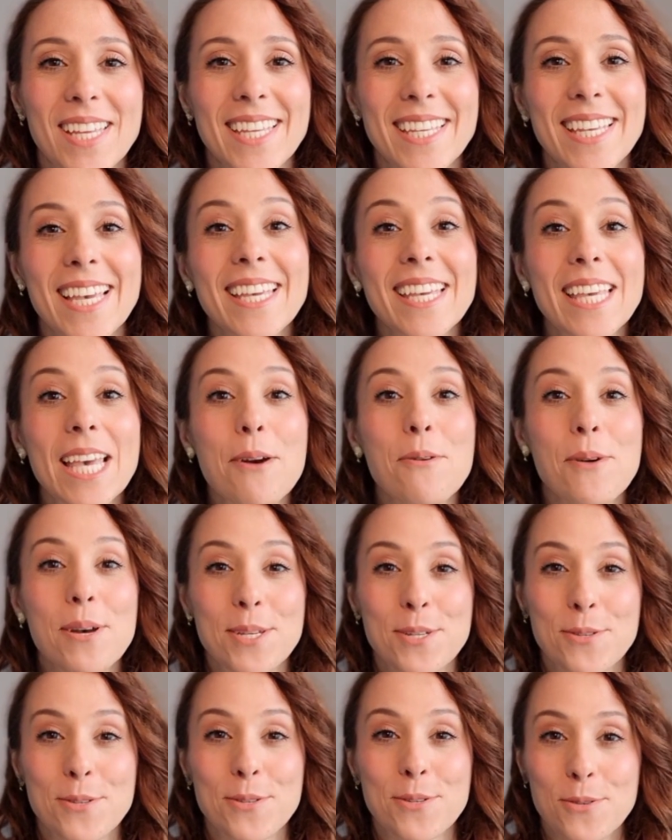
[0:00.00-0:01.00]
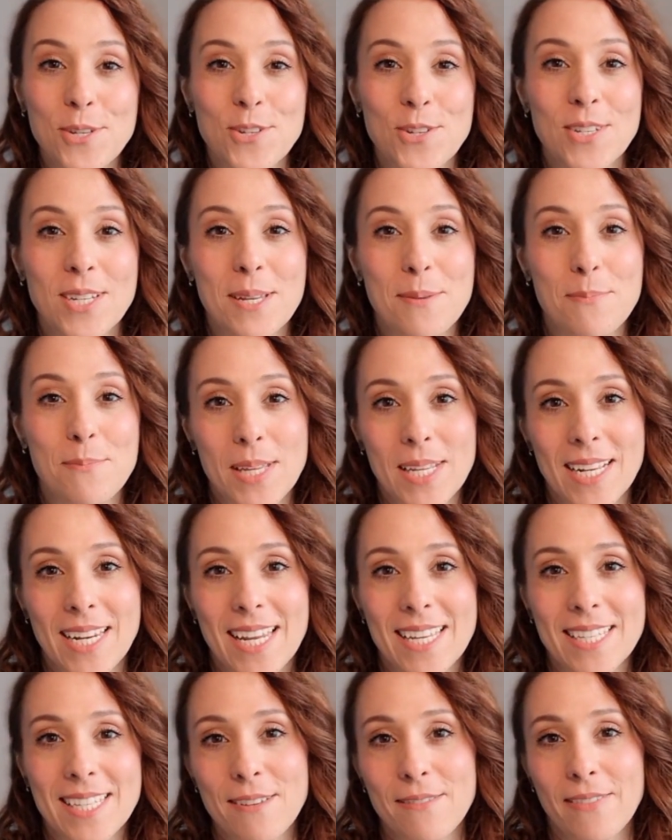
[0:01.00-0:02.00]
Cacao has traditionally been
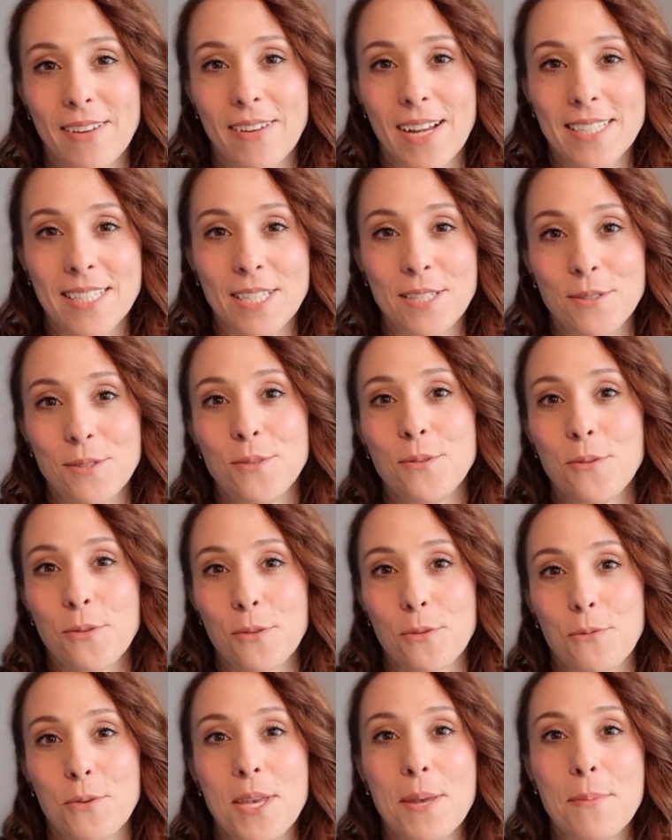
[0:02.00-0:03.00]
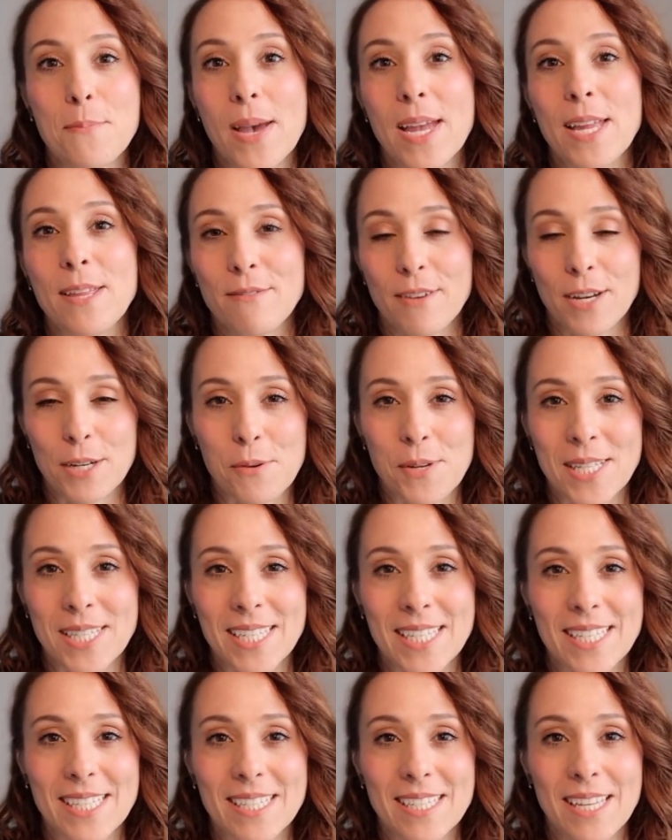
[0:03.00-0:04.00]
classified into three main
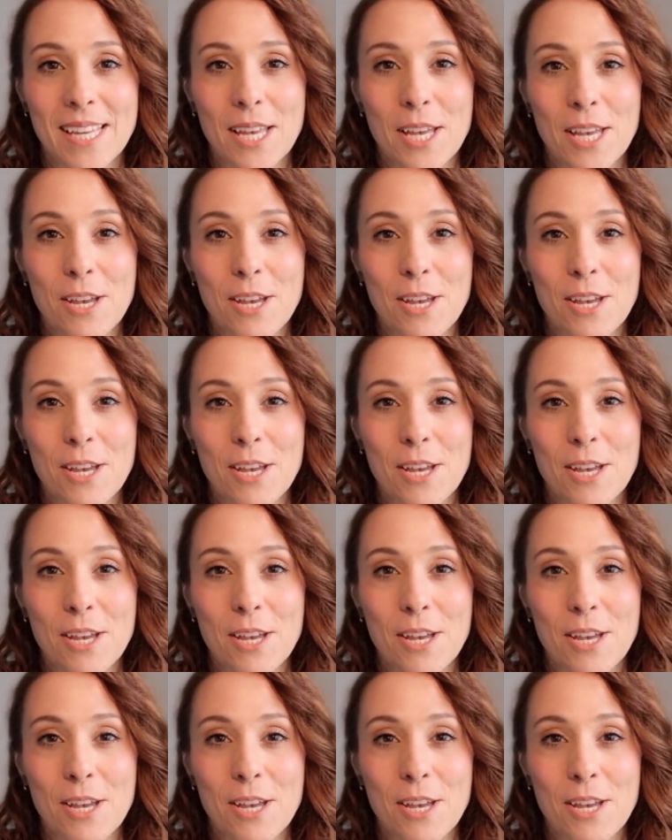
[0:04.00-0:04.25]
varieties: